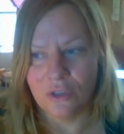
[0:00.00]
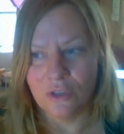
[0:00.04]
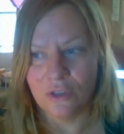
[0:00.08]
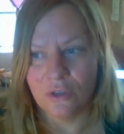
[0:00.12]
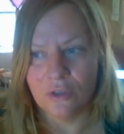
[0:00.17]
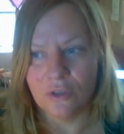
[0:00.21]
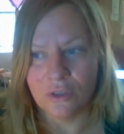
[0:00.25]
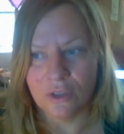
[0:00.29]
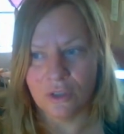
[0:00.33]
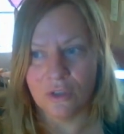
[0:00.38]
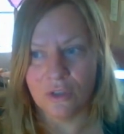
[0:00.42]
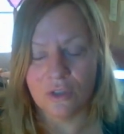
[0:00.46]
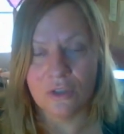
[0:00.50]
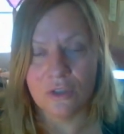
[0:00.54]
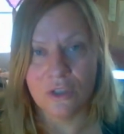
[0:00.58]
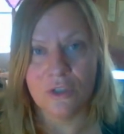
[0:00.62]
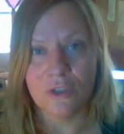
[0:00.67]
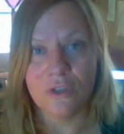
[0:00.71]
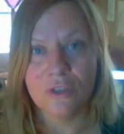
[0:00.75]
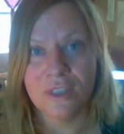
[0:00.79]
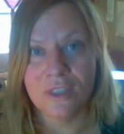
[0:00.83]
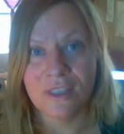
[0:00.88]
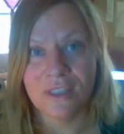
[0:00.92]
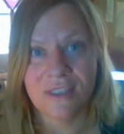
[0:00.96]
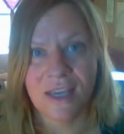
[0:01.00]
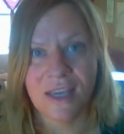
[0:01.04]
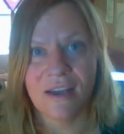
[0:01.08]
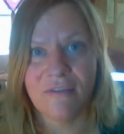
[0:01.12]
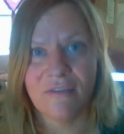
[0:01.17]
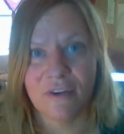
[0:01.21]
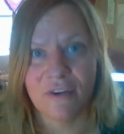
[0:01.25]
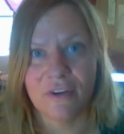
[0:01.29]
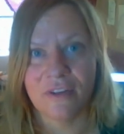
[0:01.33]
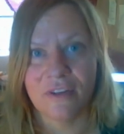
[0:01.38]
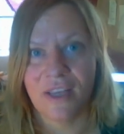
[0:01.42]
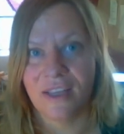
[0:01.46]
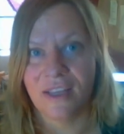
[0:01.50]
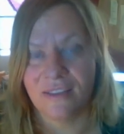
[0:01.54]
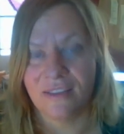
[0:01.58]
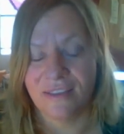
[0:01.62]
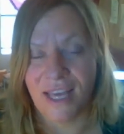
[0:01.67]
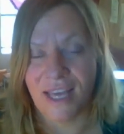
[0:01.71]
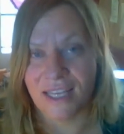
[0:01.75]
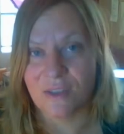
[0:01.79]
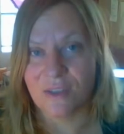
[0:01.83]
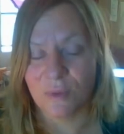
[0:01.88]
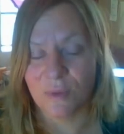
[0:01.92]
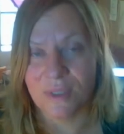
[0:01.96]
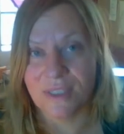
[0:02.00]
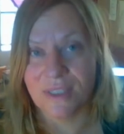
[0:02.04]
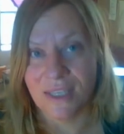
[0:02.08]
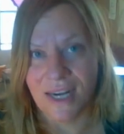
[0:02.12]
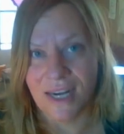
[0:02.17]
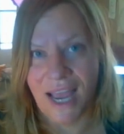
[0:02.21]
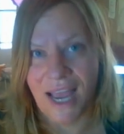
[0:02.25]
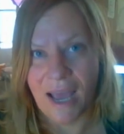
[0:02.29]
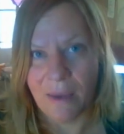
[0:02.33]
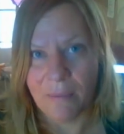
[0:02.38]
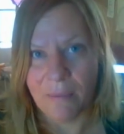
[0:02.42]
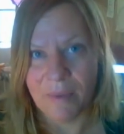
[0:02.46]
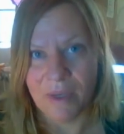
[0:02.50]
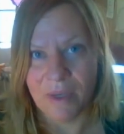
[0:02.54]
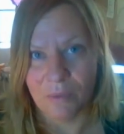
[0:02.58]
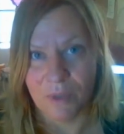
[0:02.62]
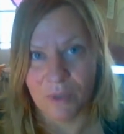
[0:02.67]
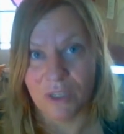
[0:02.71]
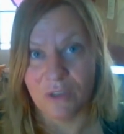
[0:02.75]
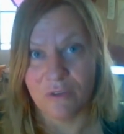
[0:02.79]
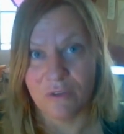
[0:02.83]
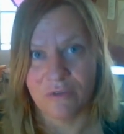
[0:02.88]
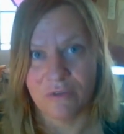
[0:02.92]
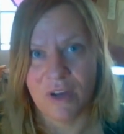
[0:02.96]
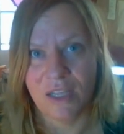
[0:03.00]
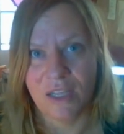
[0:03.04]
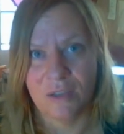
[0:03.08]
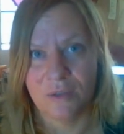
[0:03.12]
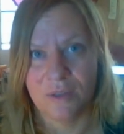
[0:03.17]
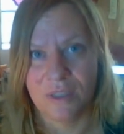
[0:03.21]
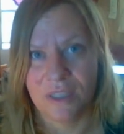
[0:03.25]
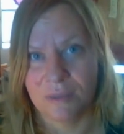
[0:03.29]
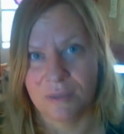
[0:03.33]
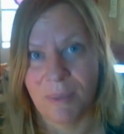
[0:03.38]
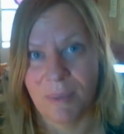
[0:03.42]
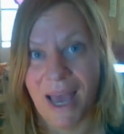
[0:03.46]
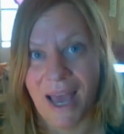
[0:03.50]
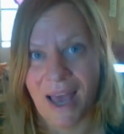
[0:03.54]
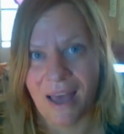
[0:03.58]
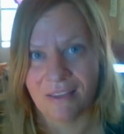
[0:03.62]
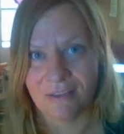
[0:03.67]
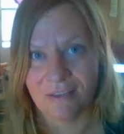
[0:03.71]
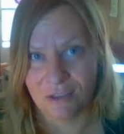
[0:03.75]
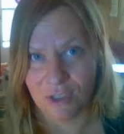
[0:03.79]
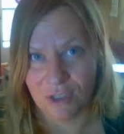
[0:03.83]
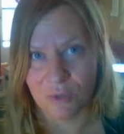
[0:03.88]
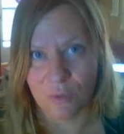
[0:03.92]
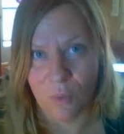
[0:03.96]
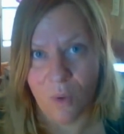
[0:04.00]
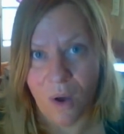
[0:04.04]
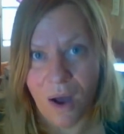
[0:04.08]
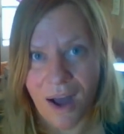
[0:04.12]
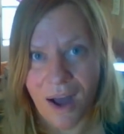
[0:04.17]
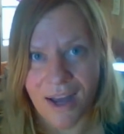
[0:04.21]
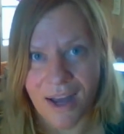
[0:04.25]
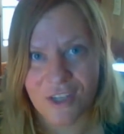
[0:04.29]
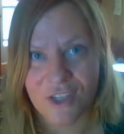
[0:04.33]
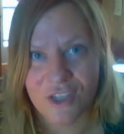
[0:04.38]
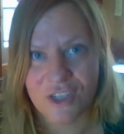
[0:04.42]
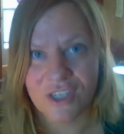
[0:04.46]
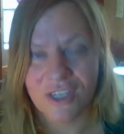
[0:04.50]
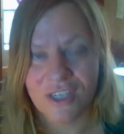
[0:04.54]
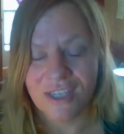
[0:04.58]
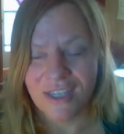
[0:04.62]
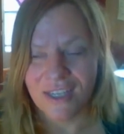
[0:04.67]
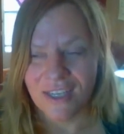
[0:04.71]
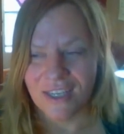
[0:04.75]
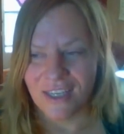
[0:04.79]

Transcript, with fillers: you'll you'll you'll discover that that's what's going to happen when you follow this path just watch